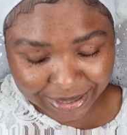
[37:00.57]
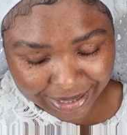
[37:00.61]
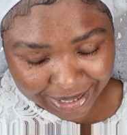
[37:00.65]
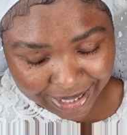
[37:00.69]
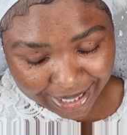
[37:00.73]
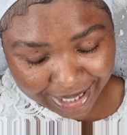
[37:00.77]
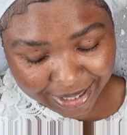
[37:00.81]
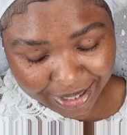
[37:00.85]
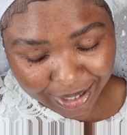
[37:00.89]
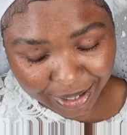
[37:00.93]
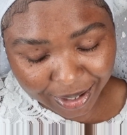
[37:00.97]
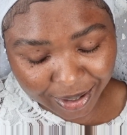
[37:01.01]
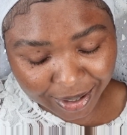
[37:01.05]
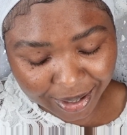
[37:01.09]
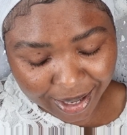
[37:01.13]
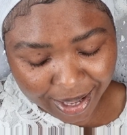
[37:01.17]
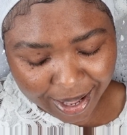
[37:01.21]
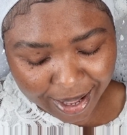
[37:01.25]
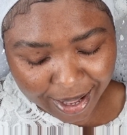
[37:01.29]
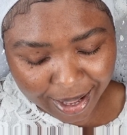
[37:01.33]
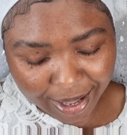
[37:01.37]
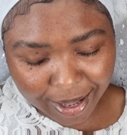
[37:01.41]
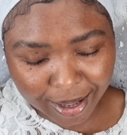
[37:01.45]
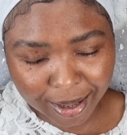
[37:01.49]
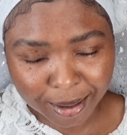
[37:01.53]
in the,
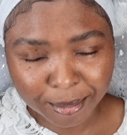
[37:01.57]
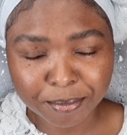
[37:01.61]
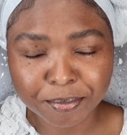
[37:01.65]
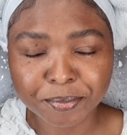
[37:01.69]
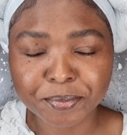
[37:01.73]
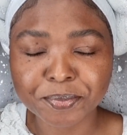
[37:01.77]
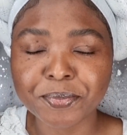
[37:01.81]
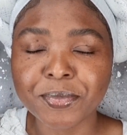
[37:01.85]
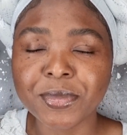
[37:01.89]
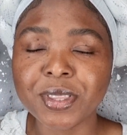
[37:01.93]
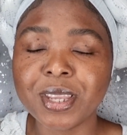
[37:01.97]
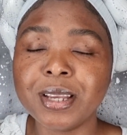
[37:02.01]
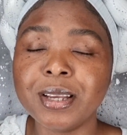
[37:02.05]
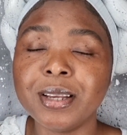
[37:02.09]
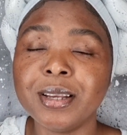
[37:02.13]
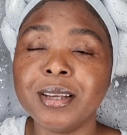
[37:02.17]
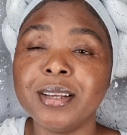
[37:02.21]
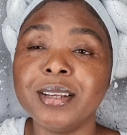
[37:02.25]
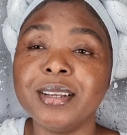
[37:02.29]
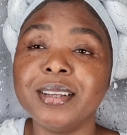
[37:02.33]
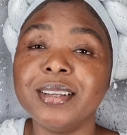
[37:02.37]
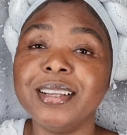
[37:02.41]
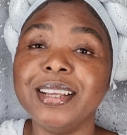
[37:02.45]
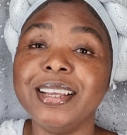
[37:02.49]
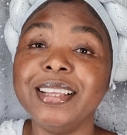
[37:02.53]
um,
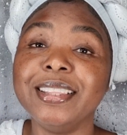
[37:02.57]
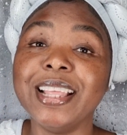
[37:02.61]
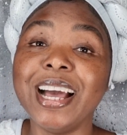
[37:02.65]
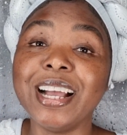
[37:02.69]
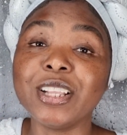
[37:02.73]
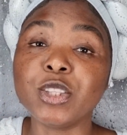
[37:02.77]
in the